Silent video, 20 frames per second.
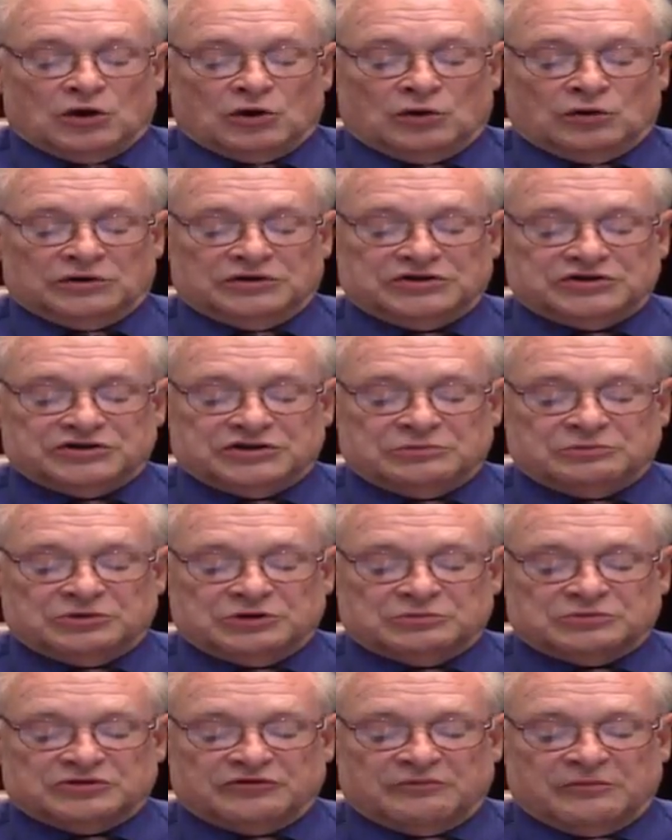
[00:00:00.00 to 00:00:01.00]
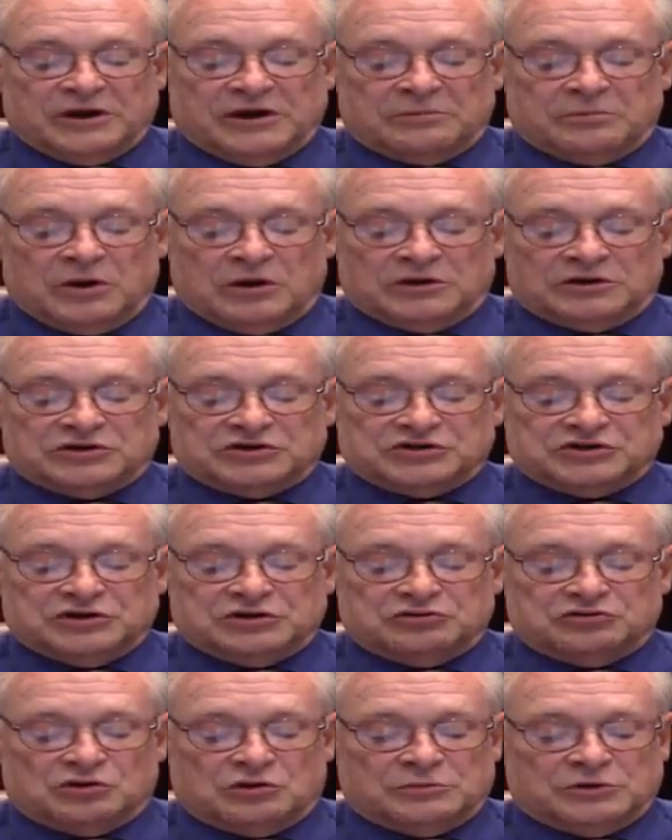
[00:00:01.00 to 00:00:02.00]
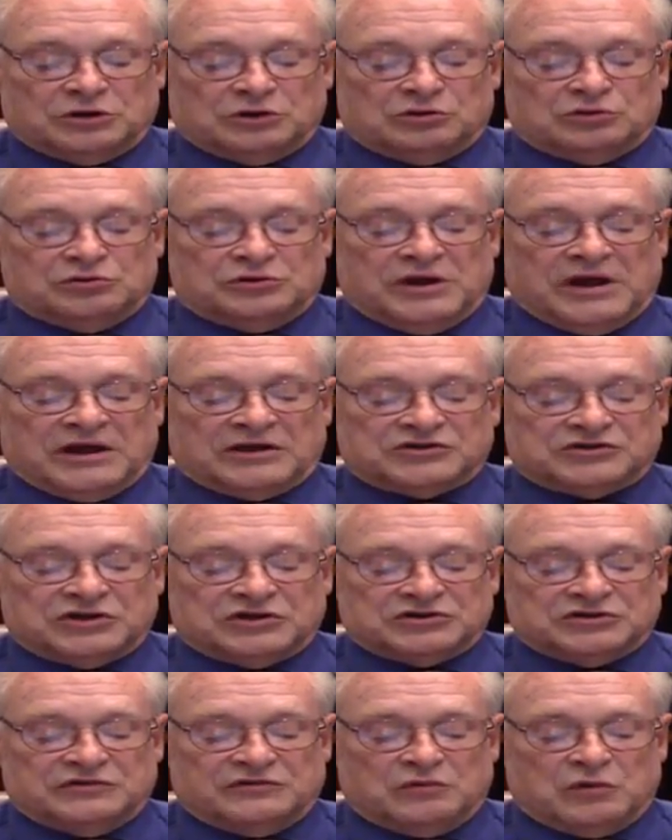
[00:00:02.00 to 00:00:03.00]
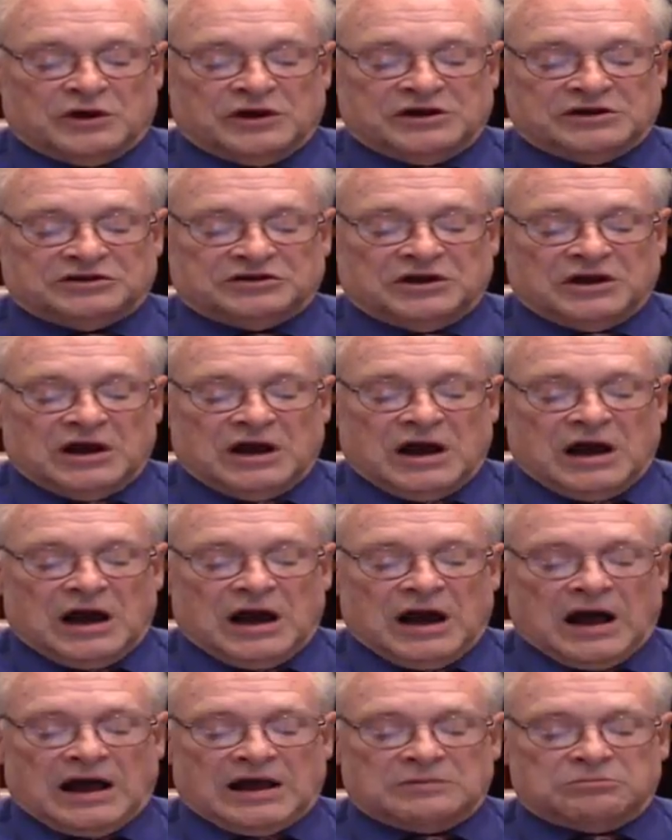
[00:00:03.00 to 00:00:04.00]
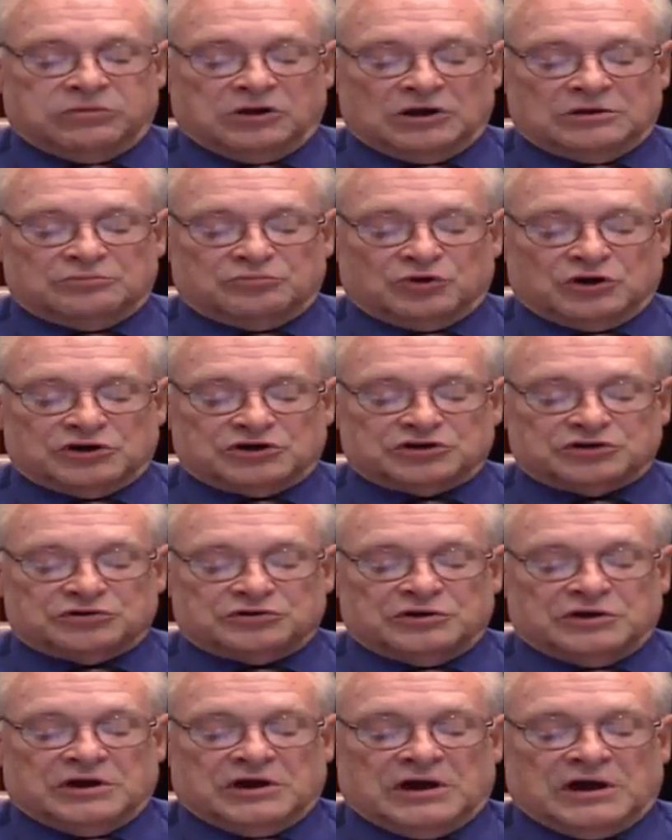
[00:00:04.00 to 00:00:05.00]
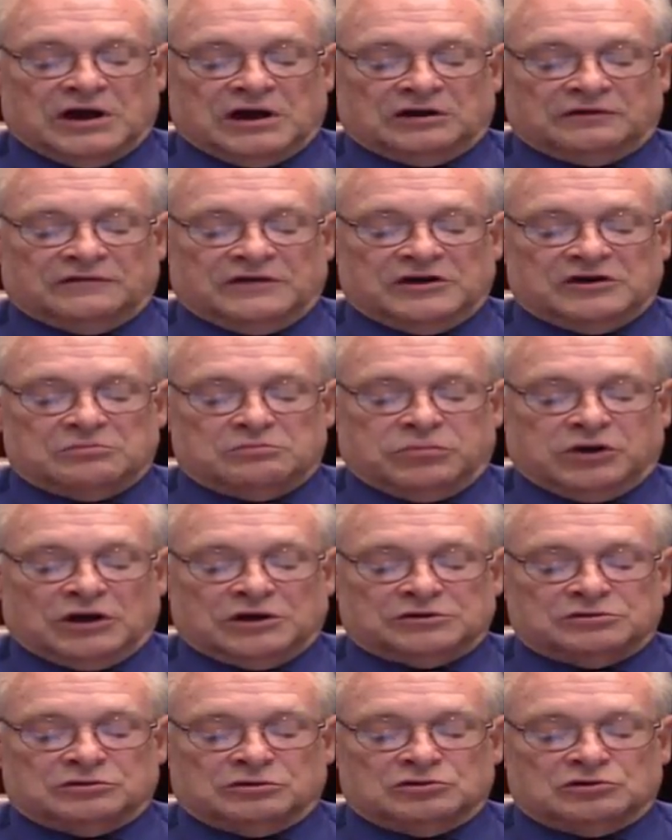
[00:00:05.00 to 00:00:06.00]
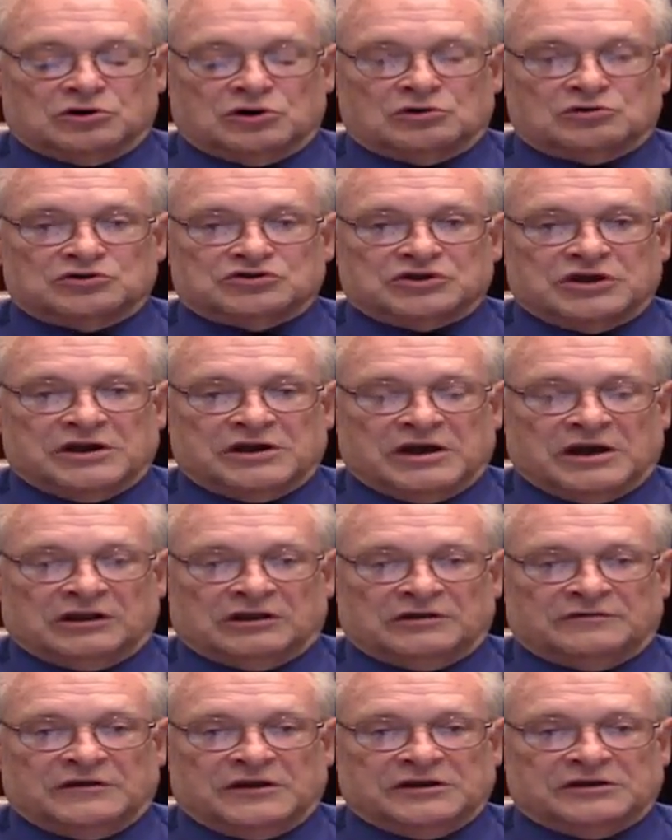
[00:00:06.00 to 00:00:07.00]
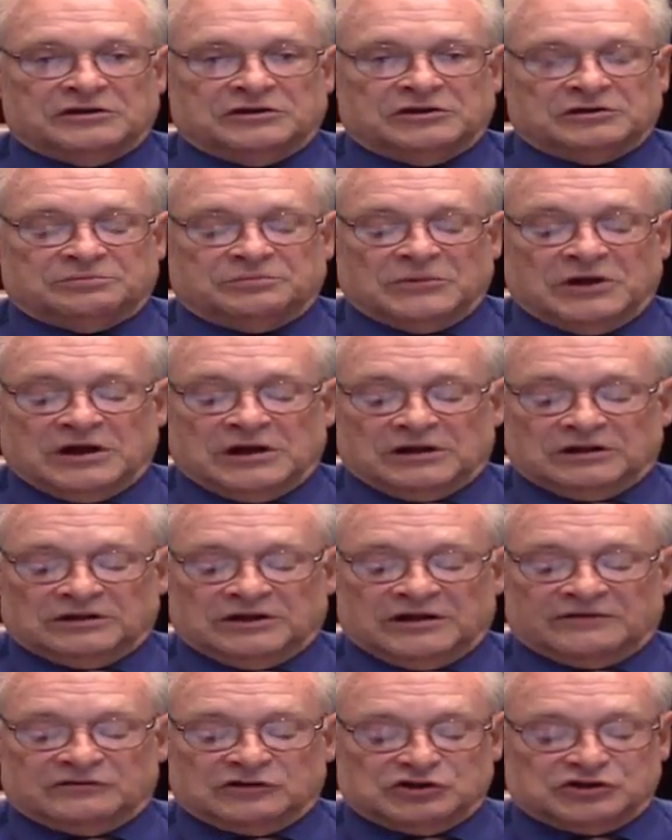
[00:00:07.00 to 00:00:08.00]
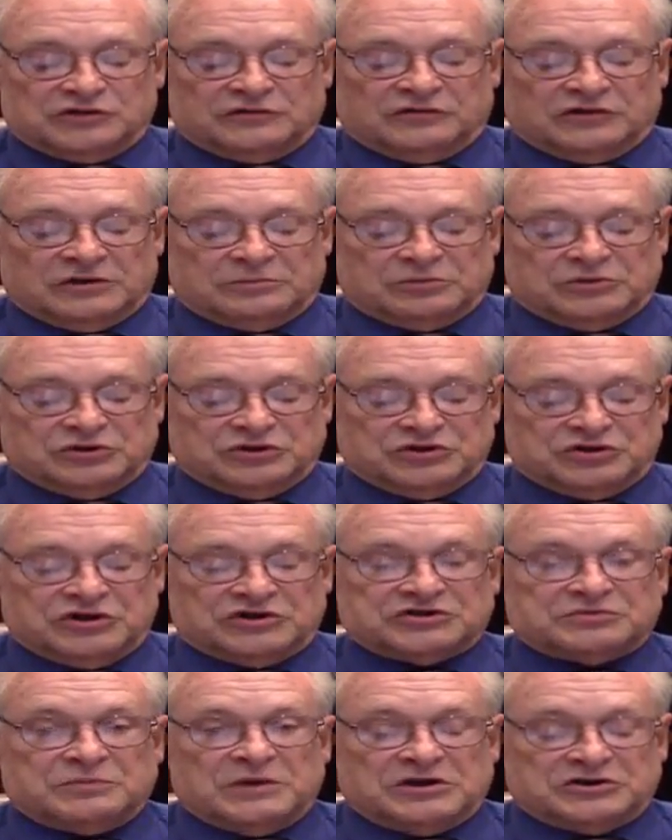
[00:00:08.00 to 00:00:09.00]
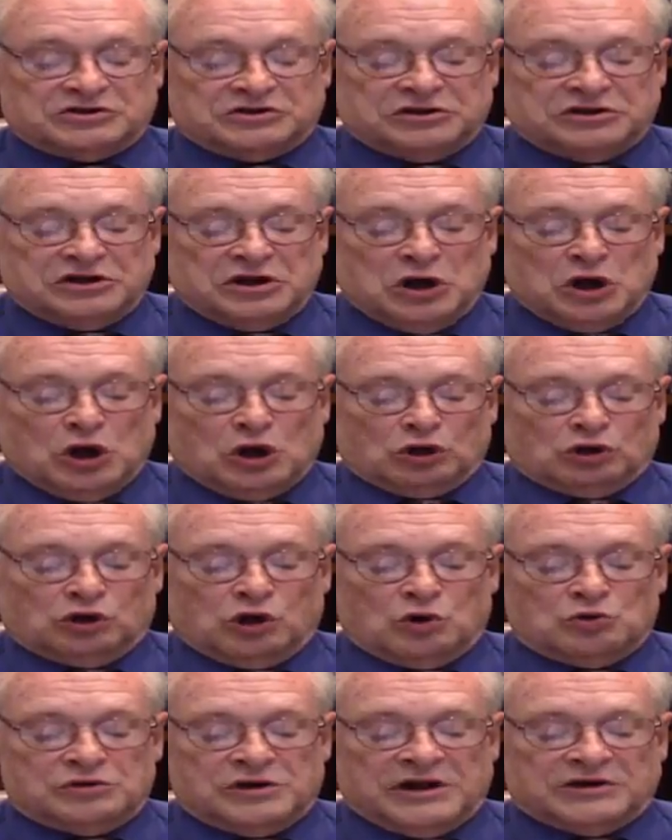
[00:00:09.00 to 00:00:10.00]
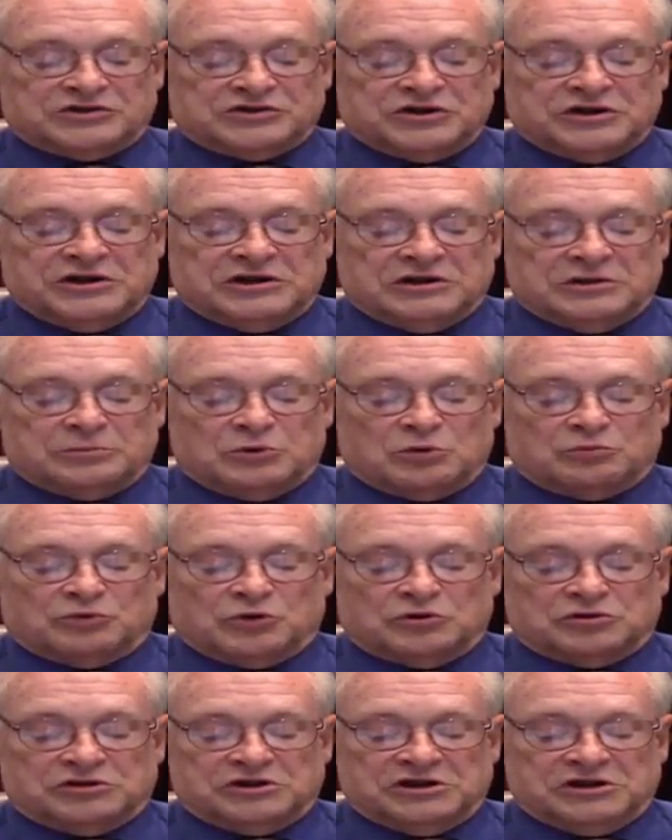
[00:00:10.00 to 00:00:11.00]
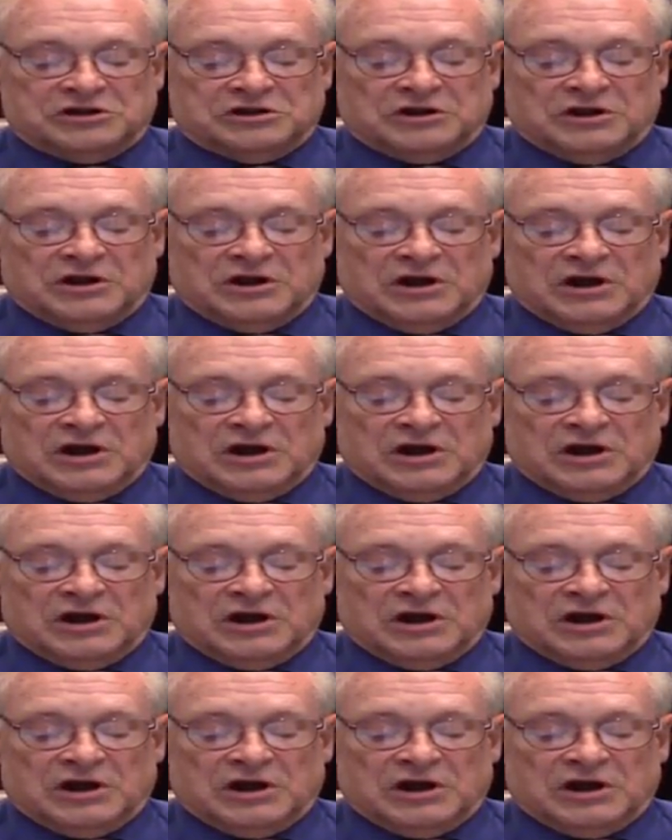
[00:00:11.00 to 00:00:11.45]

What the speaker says: Early symptoms of metabolic syndrome include excessive weight, high blood pressure, elevated blood glucose, and elevated levels of lipids, especially low-density lipoprotein.